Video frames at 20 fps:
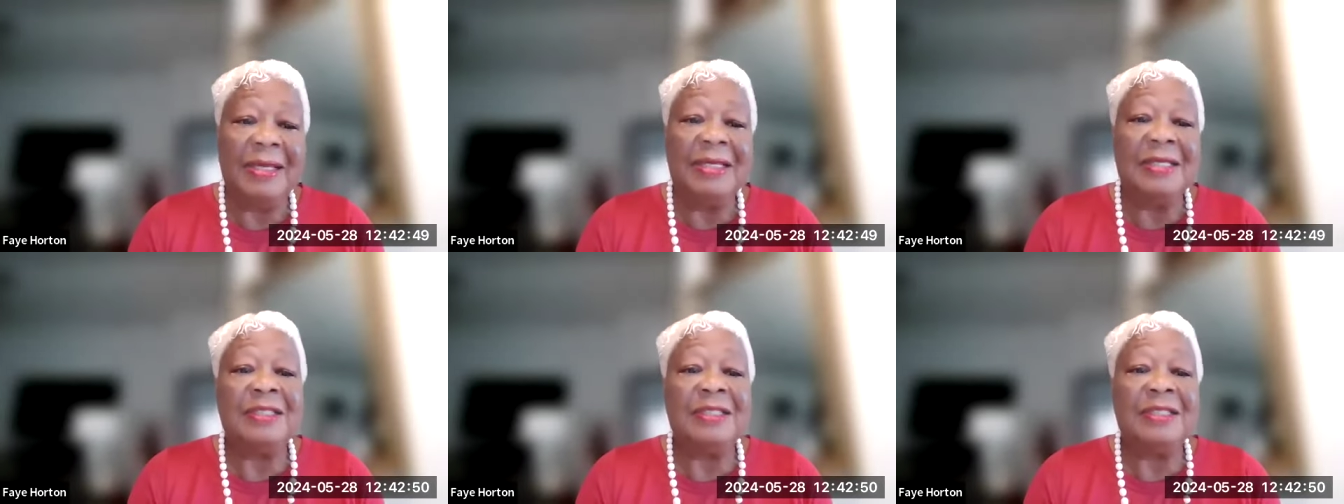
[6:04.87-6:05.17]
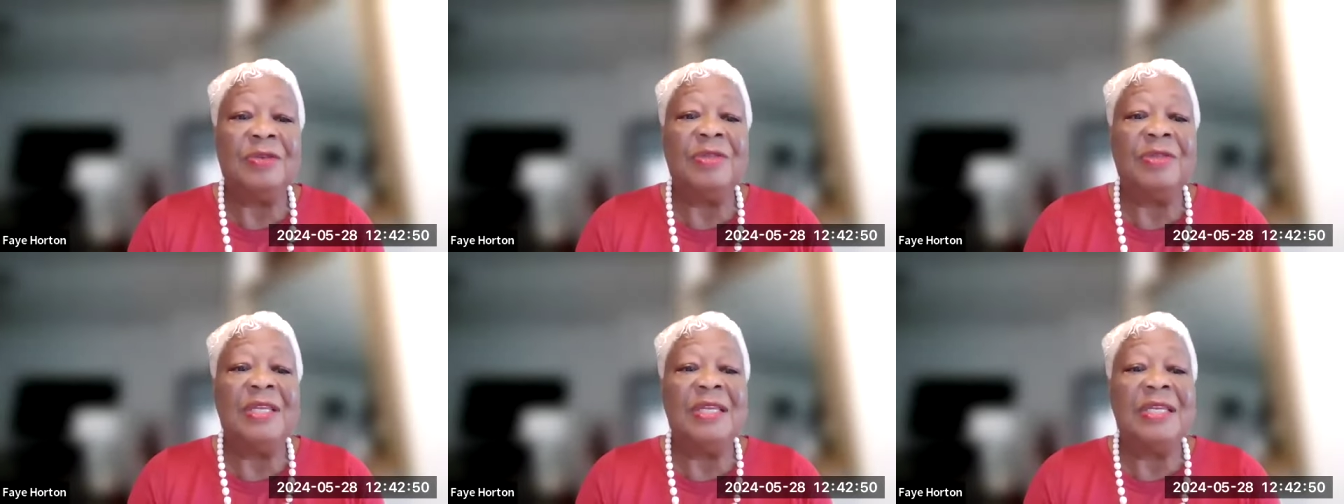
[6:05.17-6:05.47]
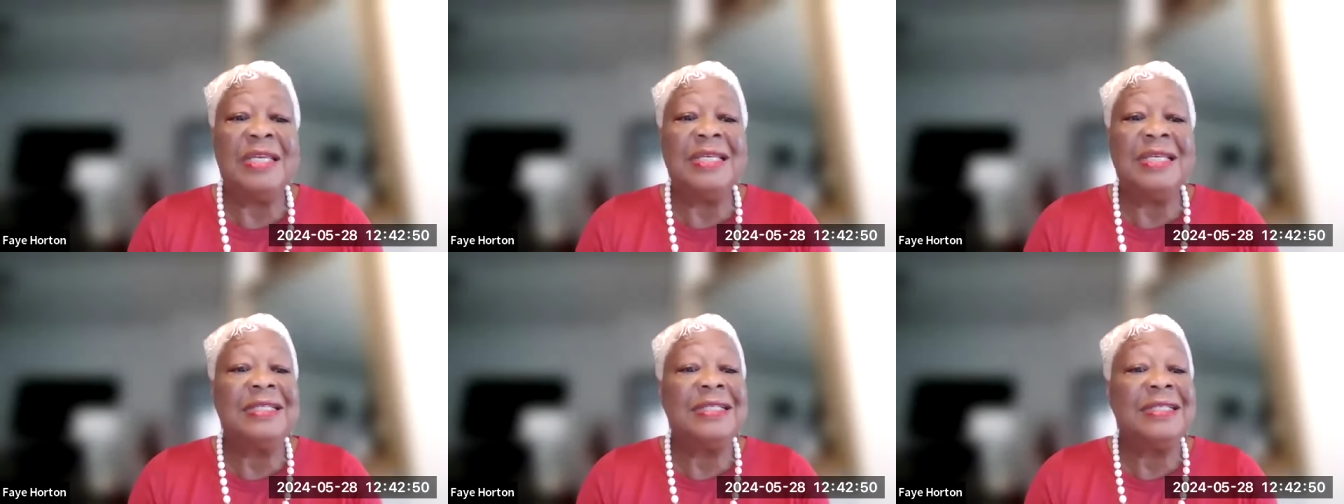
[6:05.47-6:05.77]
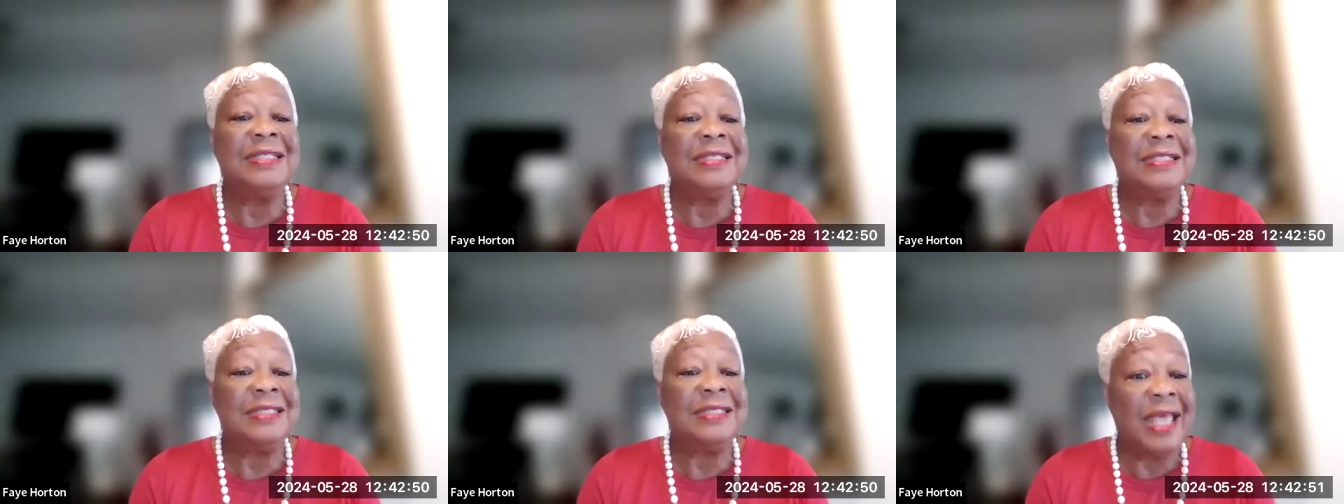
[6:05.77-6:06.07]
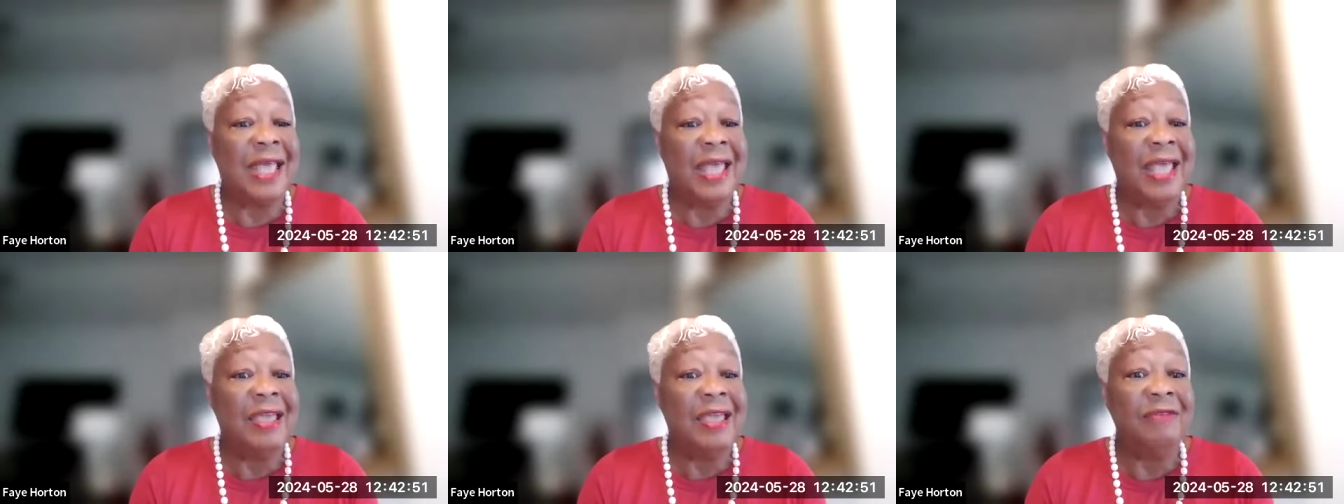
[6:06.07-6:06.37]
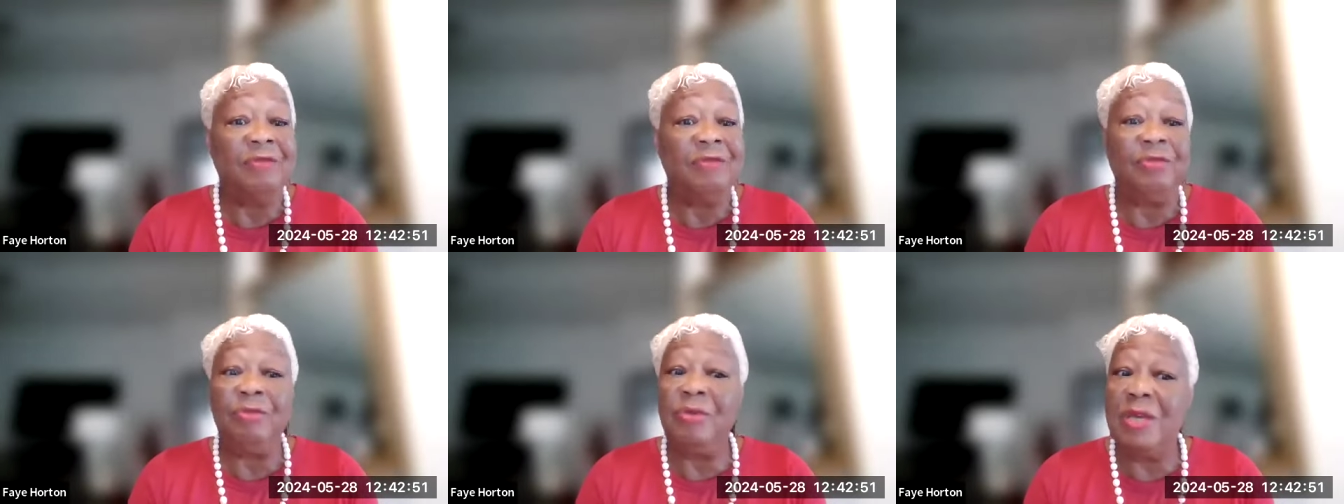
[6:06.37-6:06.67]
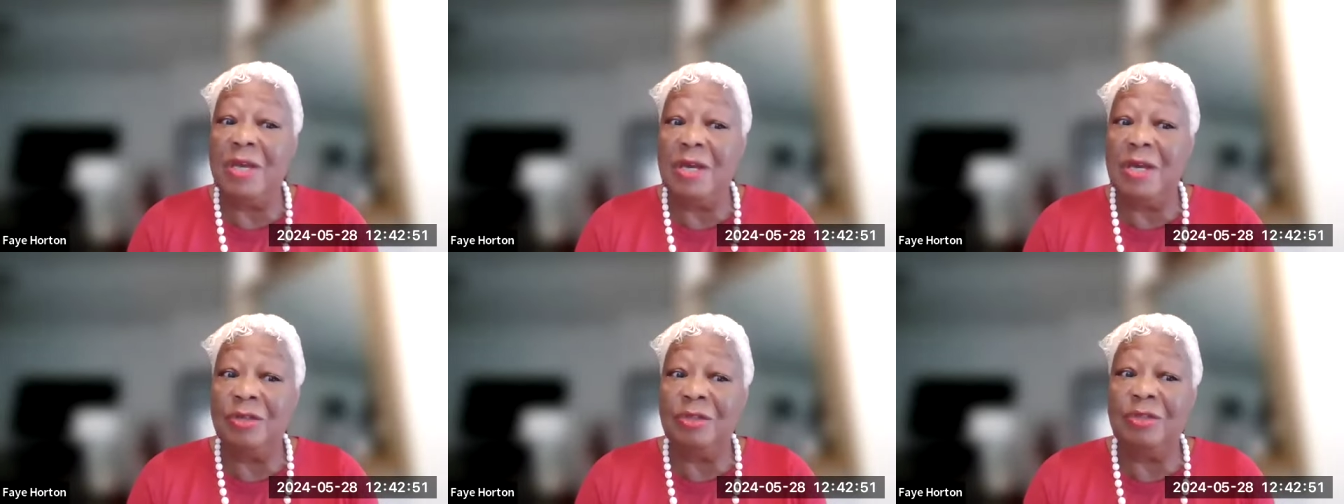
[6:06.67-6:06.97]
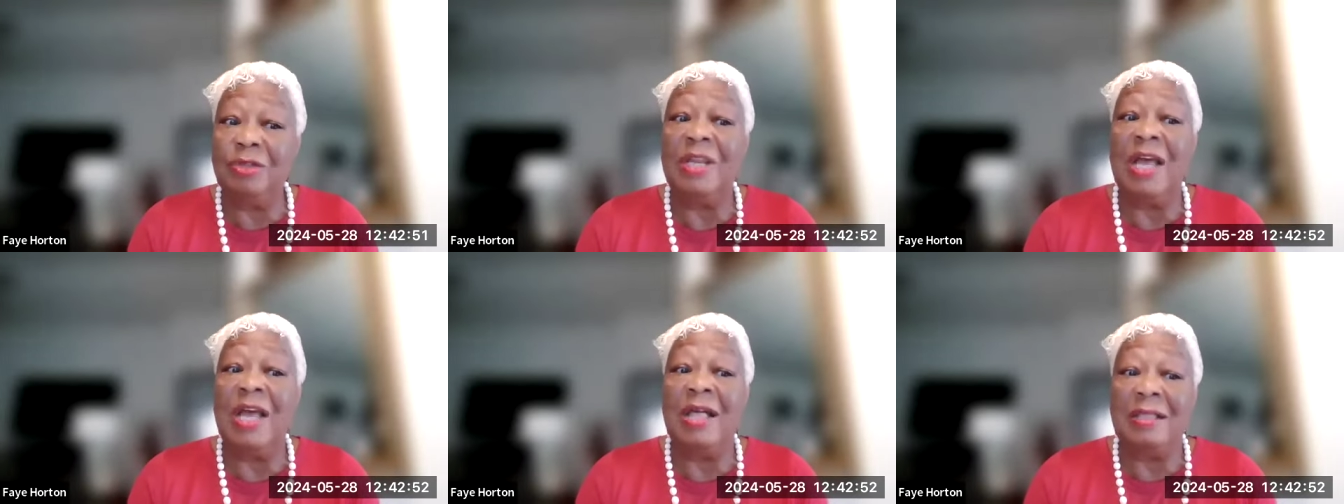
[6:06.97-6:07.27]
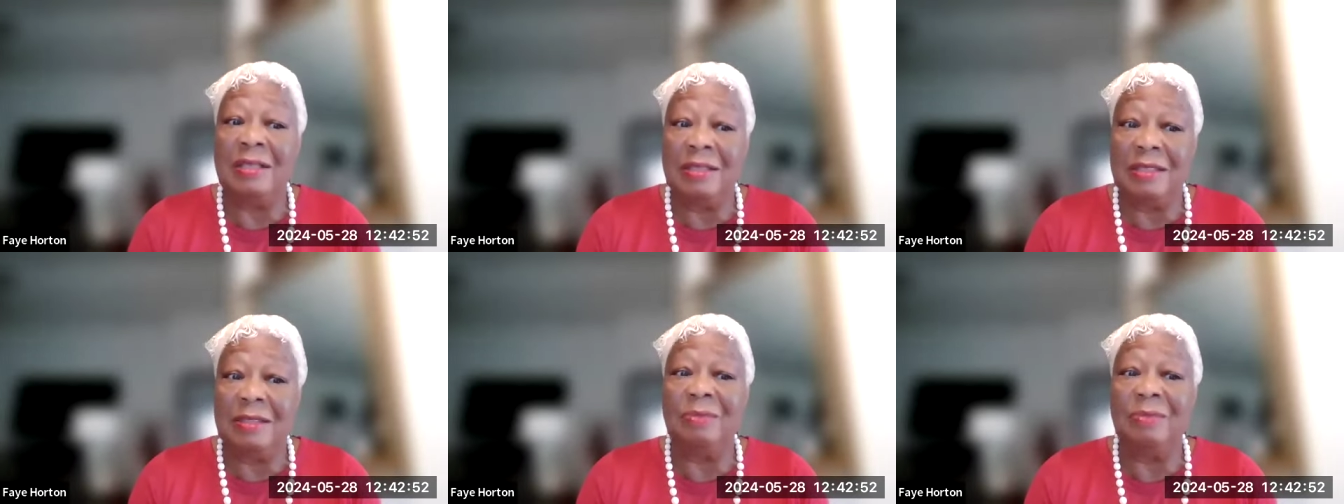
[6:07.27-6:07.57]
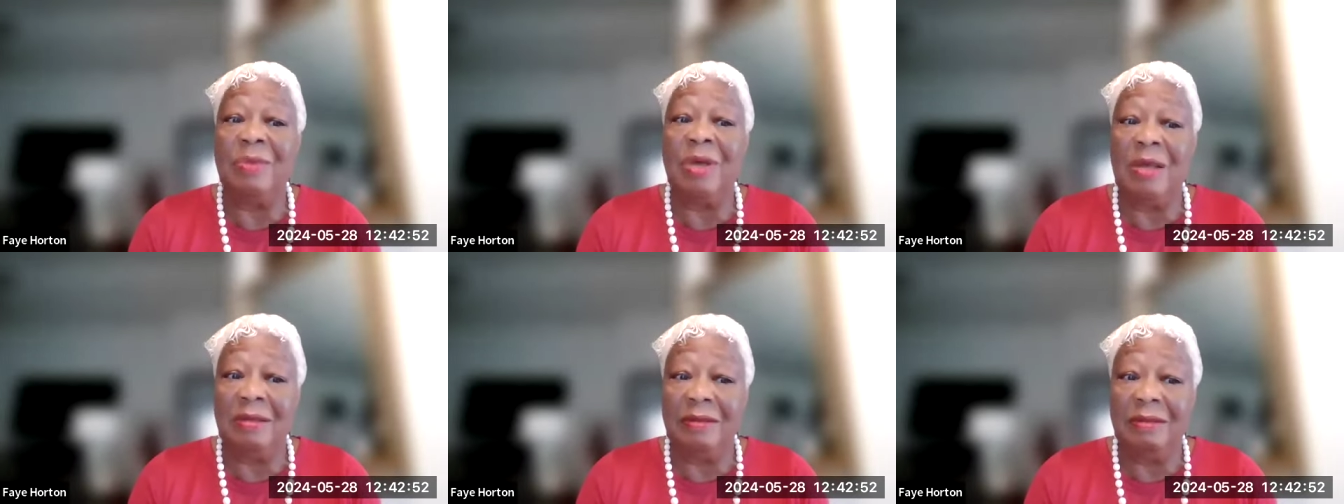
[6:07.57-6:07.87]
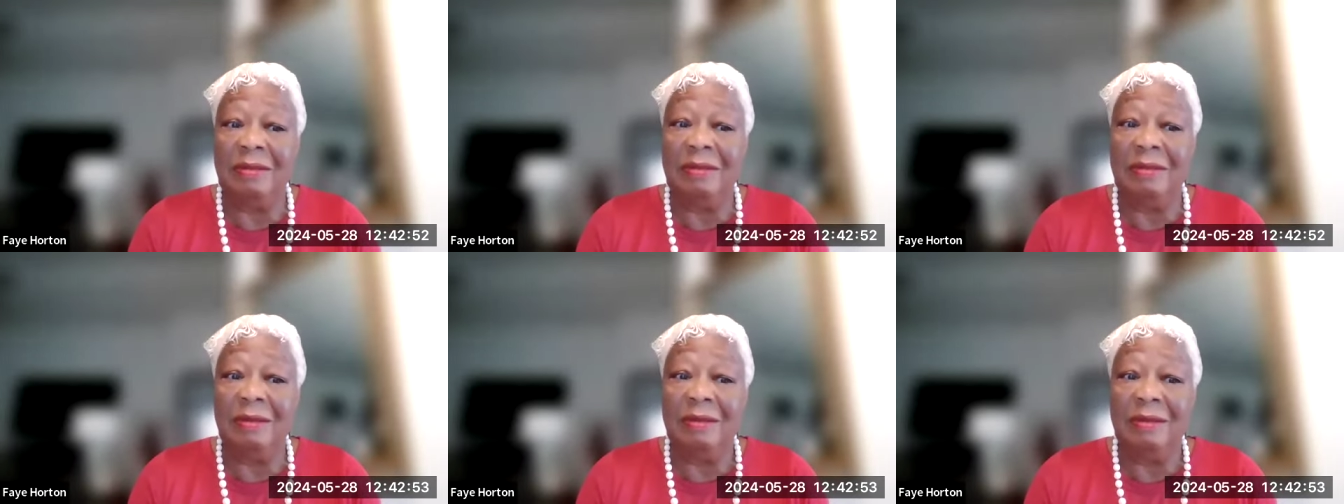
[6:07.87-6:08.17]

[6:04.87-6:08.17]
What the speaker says: So they need to save $300 a month.